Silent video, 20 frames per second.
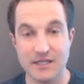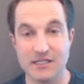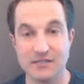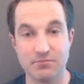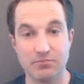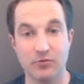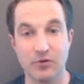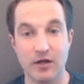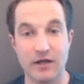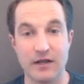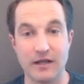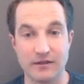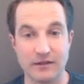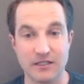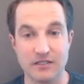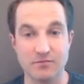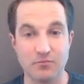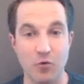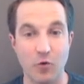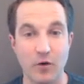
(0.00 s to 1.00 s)
this blood at
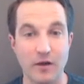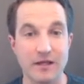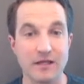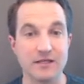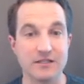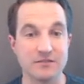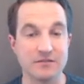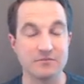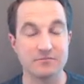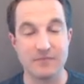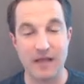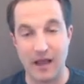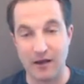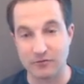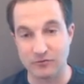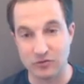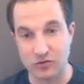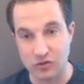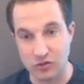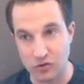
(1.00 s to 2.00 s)
this point is
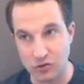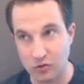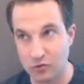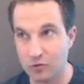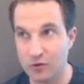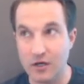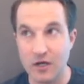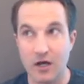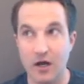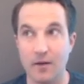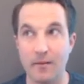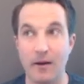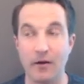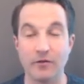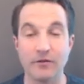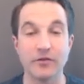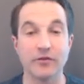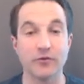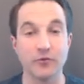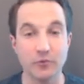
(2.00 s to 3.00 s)
down to
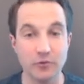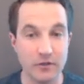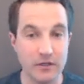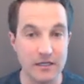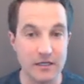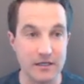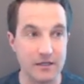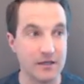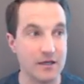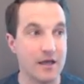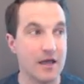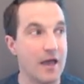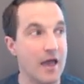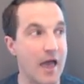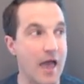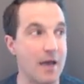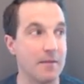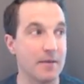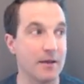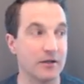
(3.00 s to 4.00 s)
about 3
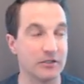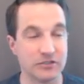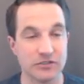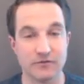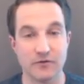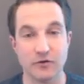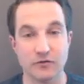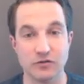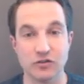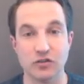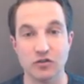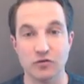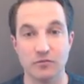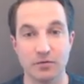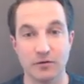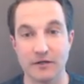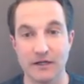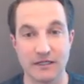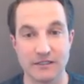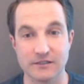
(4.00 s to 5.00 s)
mLs of O2
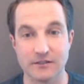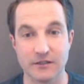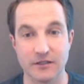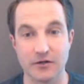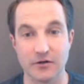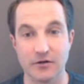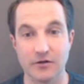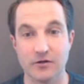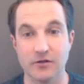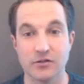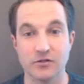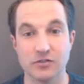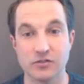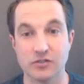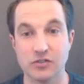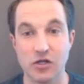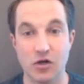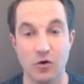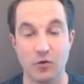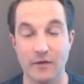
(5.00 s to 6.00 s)
per deciliter.
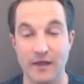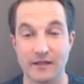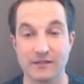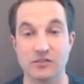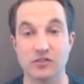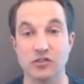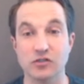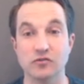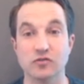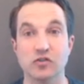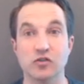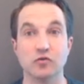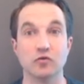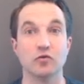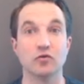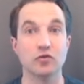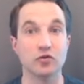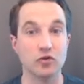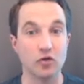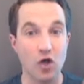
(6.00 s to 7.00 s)
So that's due to
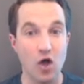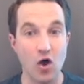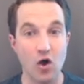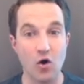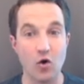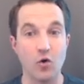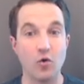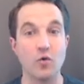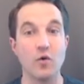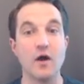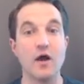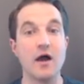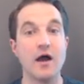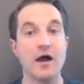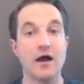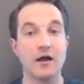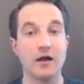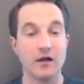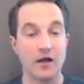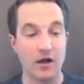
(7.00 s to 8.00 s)
low
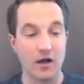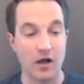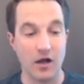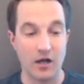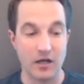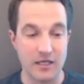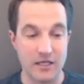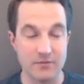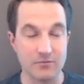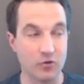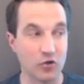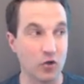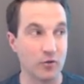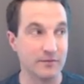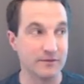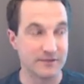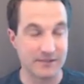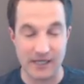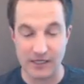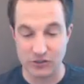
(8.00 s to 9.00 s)

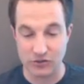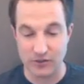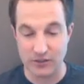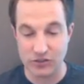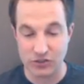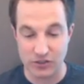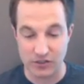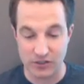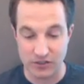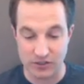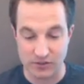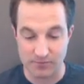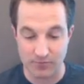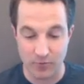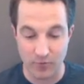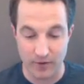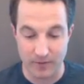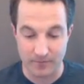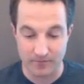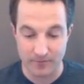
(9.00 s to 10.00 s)
hemoglobin saturation at this
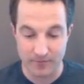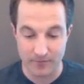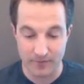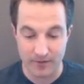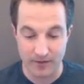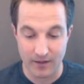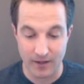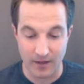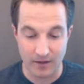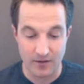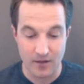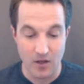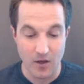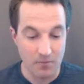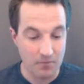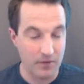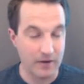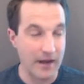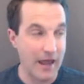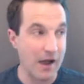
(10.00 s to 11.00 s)
point. Okay,
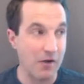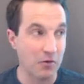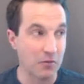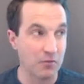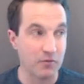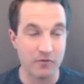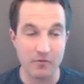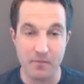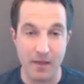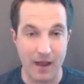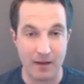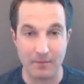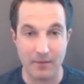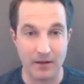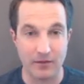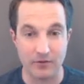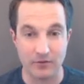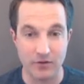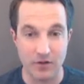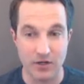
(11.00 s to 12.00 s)
but now we're moving back
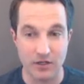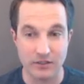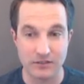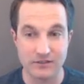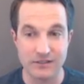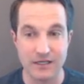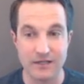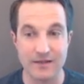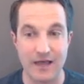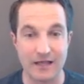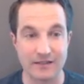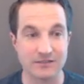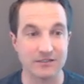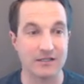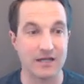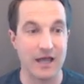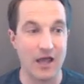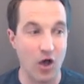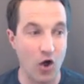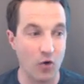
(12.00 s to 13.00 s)
by the lungs, and that's
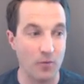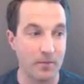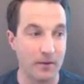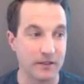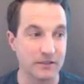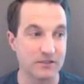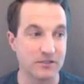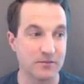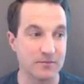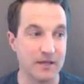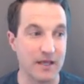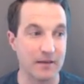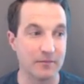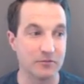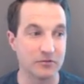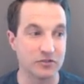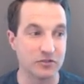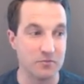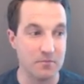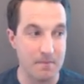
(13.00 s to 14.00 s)
going to help us to be
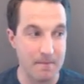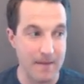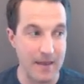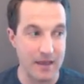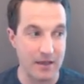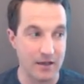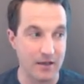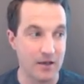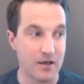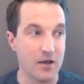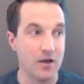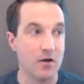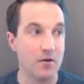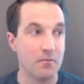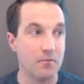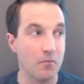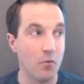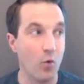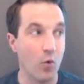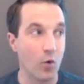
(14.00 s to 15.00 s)
able to make
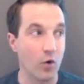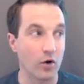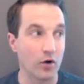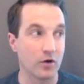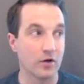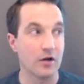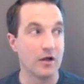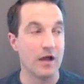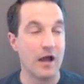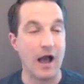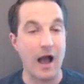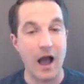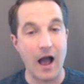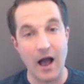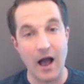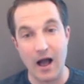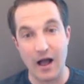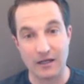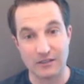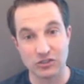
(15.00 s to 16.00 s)
more
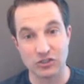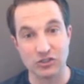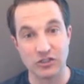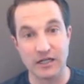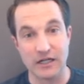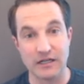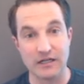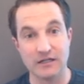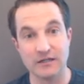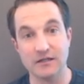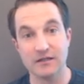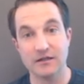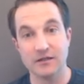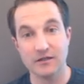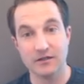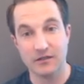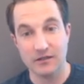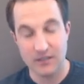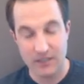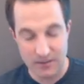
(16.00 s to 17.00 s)
oxygenated
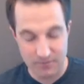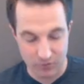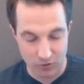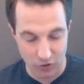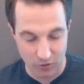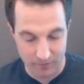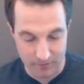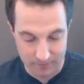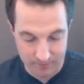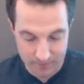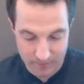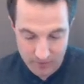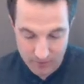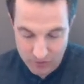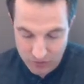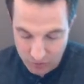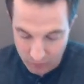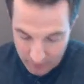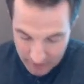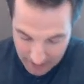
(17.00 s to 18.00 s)
hemoglobin.
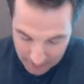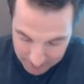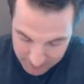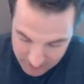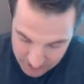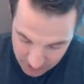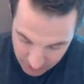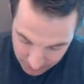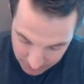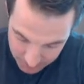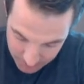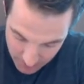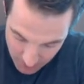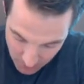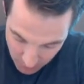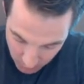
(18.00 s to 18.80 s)
So what happens here?